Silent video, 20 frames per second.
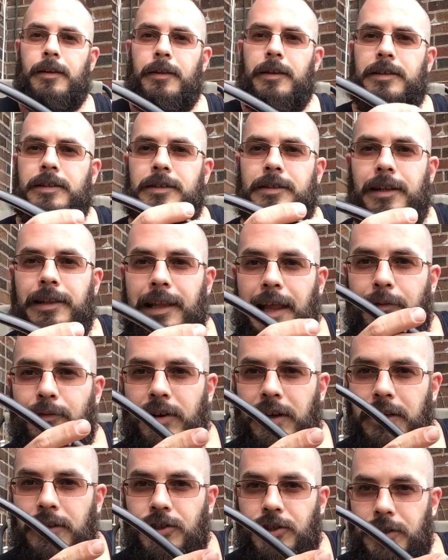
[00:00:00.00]
This is
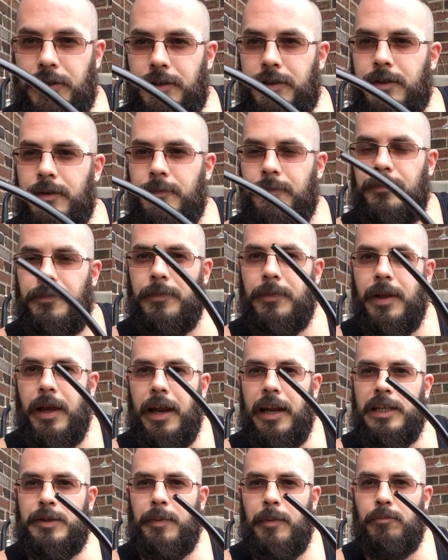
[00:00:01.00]
11 inches,
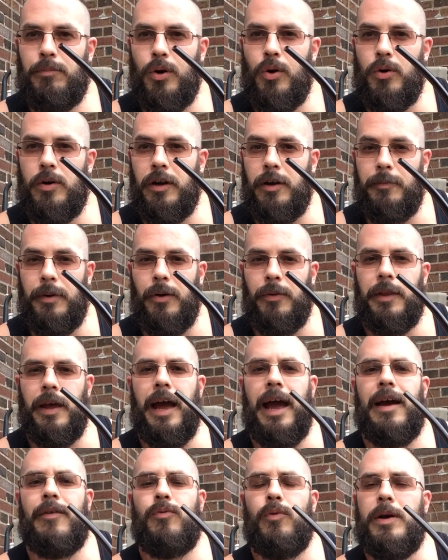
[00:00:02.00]
and it's been broken about the
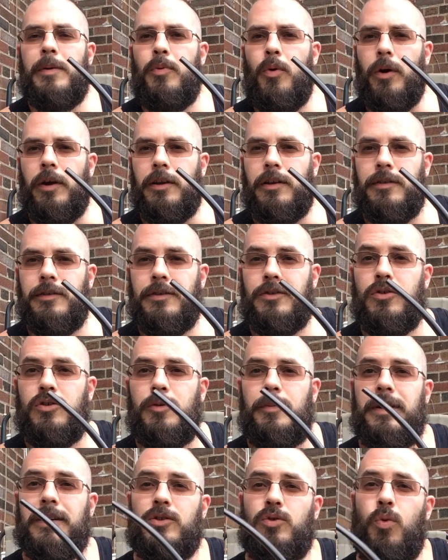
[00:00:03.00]
halfway point. This
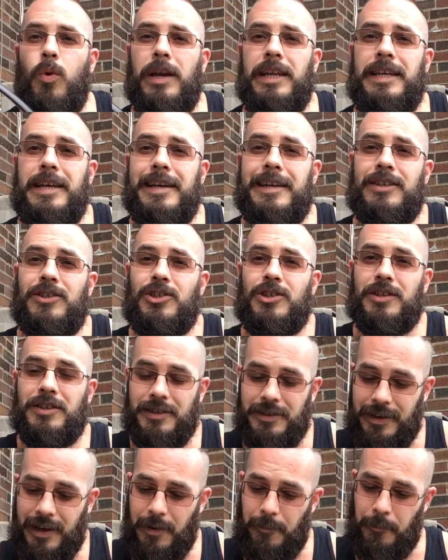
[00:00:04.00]
used to be a 20-inch
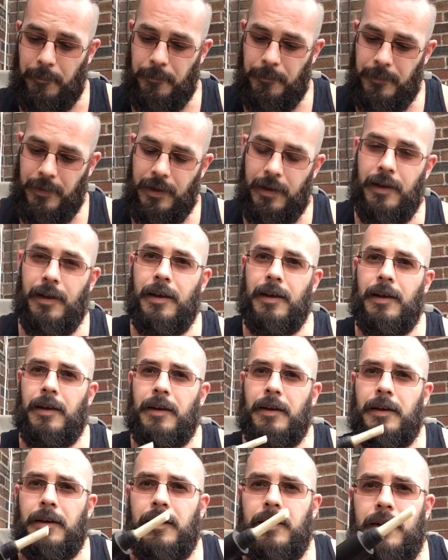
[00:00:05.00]
stem.
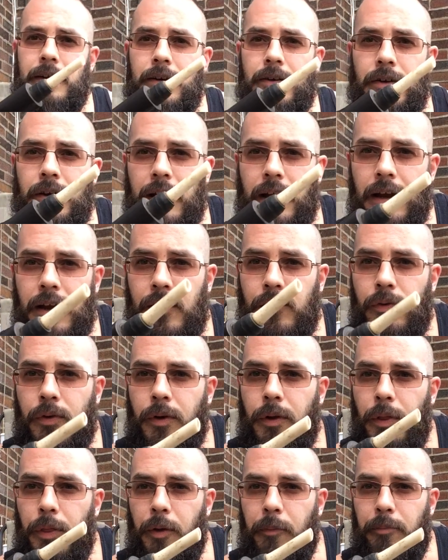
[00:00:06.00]
Here you have
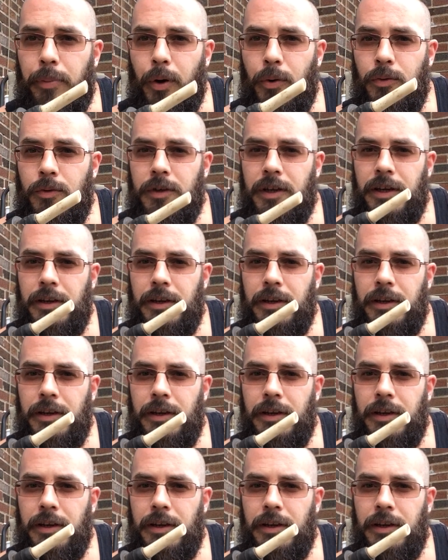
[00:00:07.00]
the bone